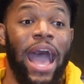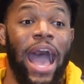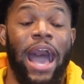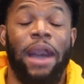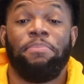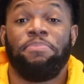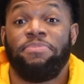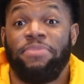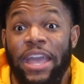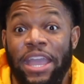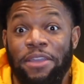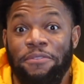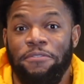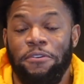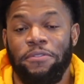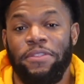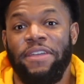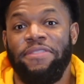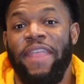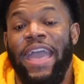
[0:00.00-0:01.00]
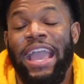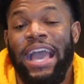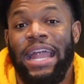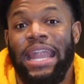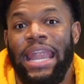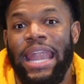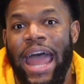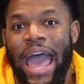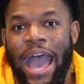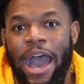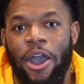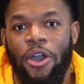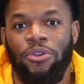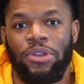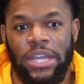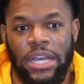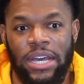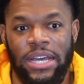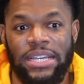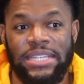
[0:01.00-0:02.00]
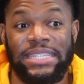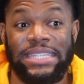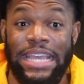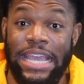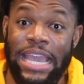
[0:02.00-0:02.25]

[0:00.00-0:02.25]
I'm thankful that they allowed us